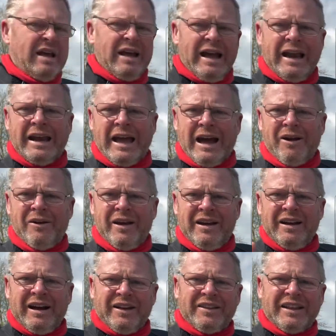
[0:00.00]
Anyhow,
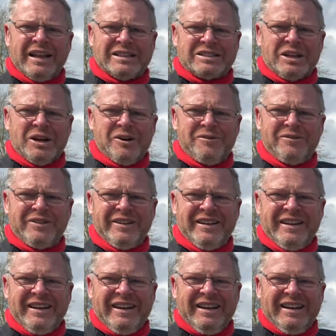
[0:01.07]
I think that's enough,
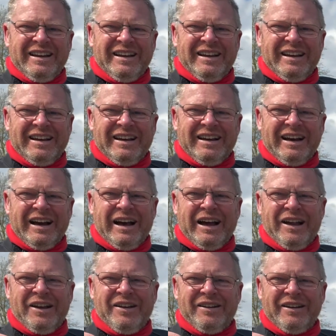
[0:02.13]

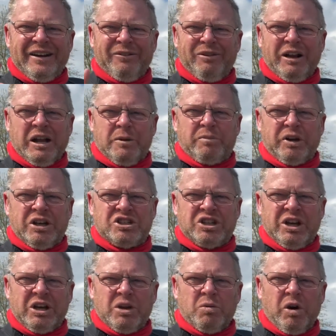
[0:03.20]
and I really
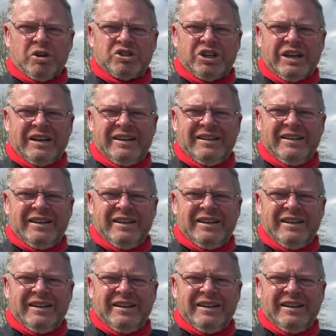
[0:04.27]
appreciate you watching.